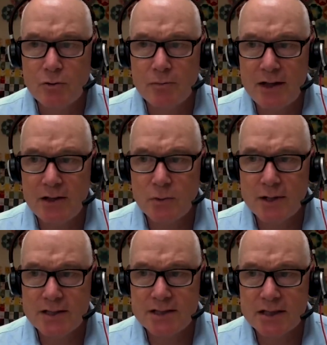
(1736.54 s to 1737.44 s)
through May
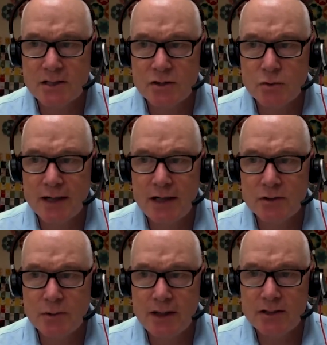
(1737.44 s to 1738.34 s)
26,
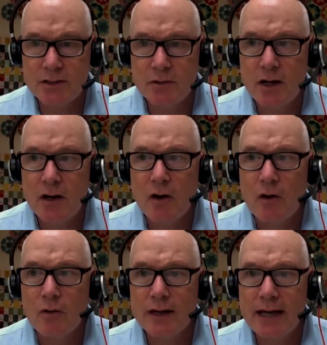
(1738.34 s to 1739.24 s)
2022,
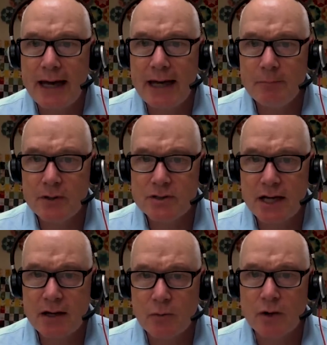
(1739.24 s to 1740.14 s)
only
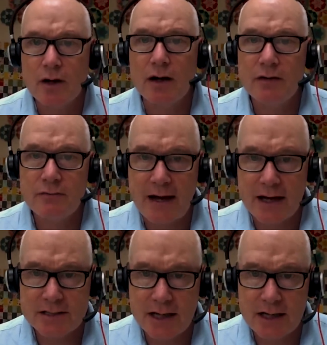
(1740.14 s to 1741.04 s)
8% were
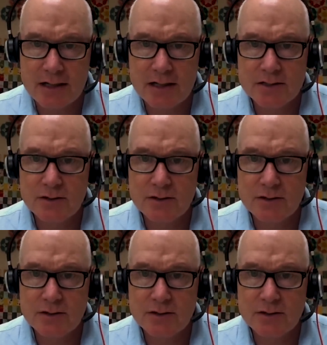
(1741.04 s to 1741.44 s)
unvaccinated.